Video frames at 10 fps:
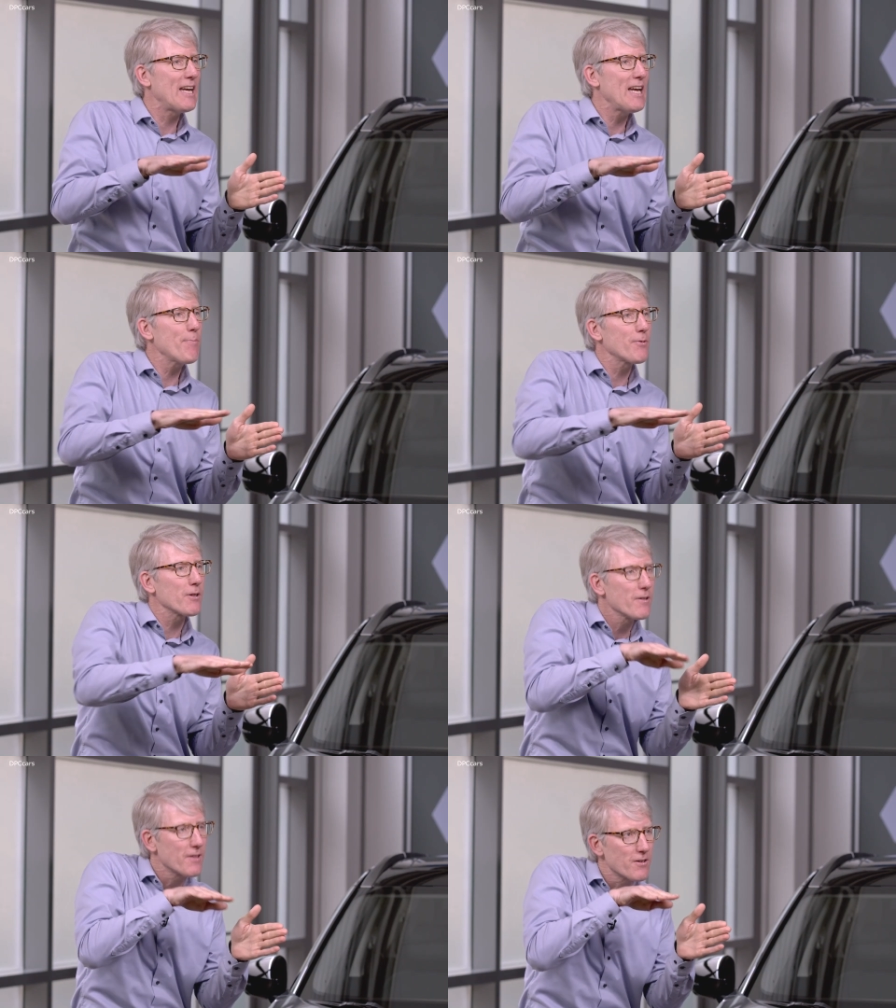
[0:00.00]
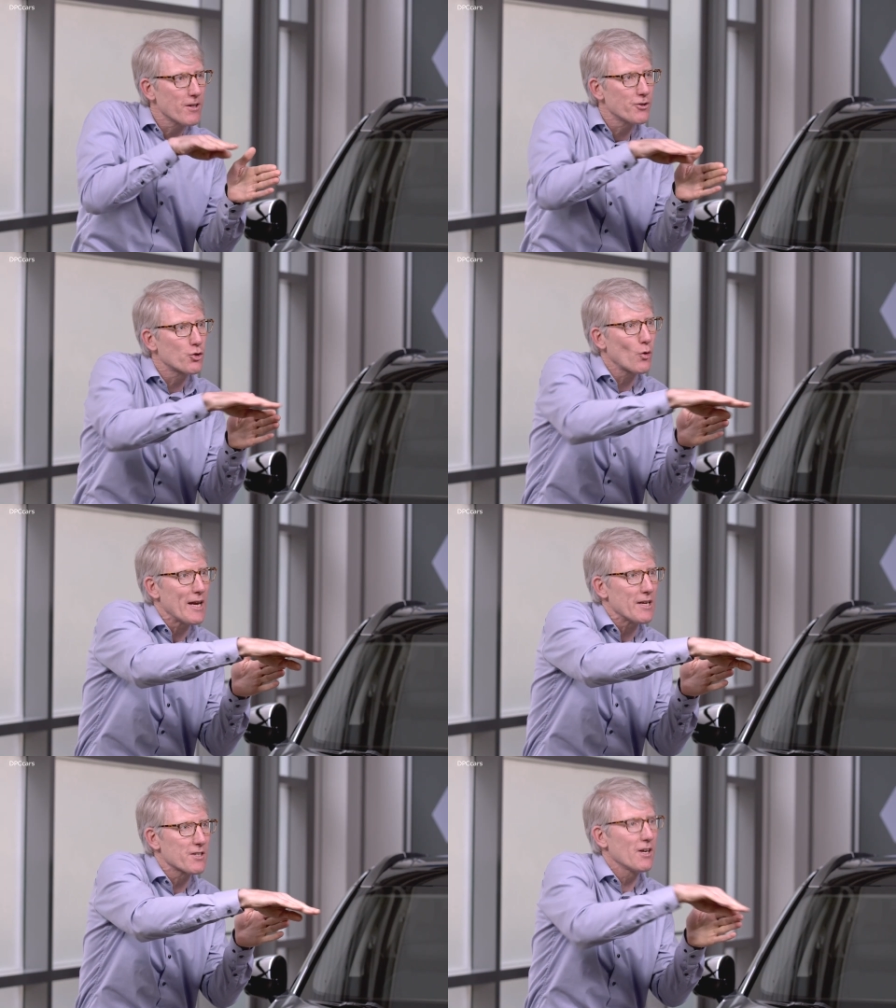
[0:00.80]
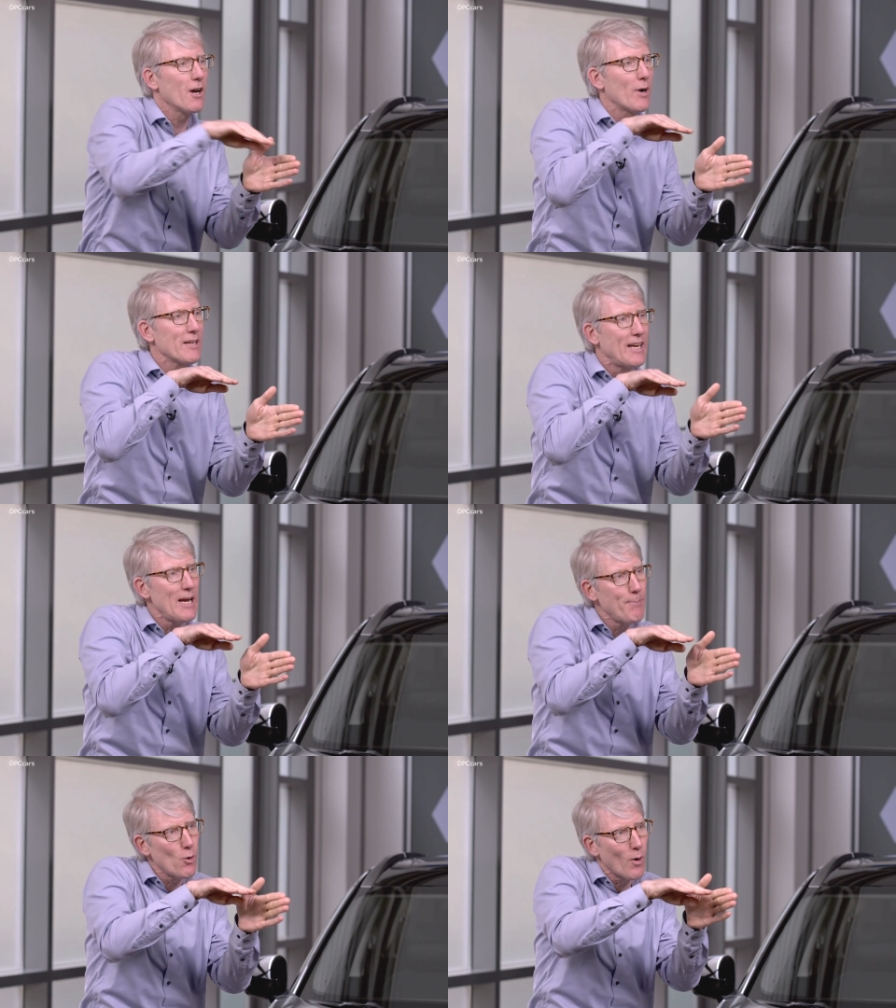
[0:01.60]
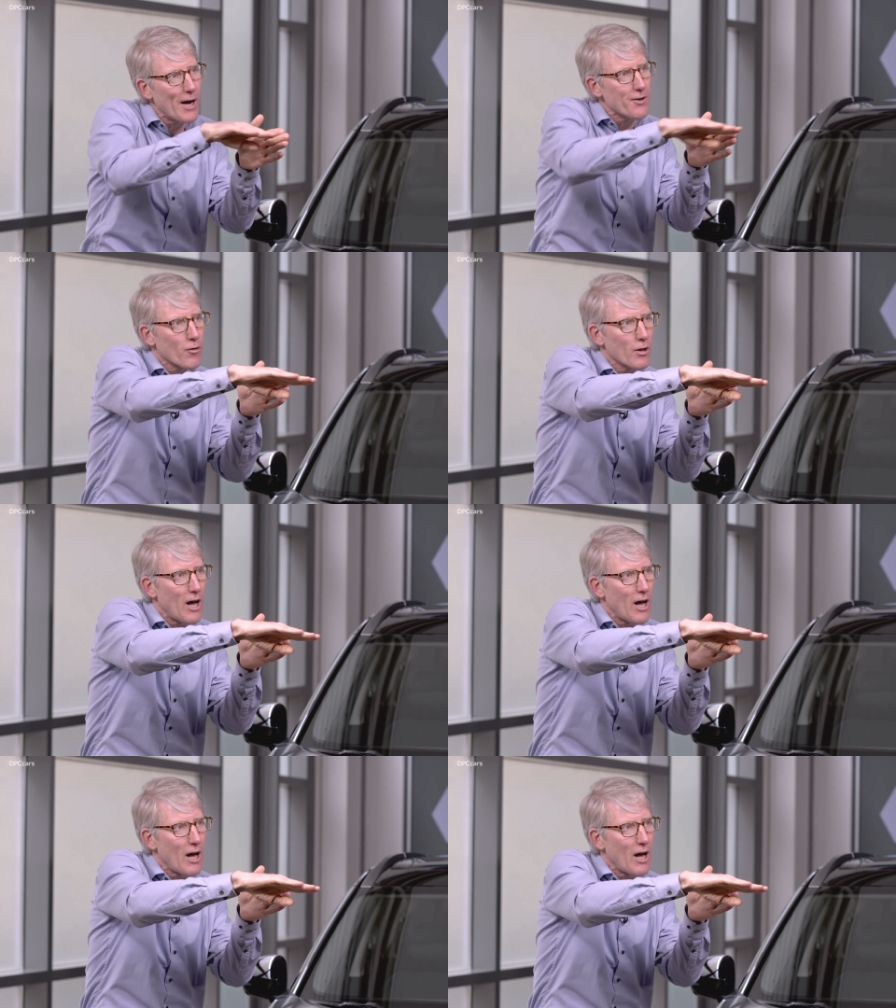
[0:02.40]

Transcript: to keep the, the, the trace, right? Keep you on your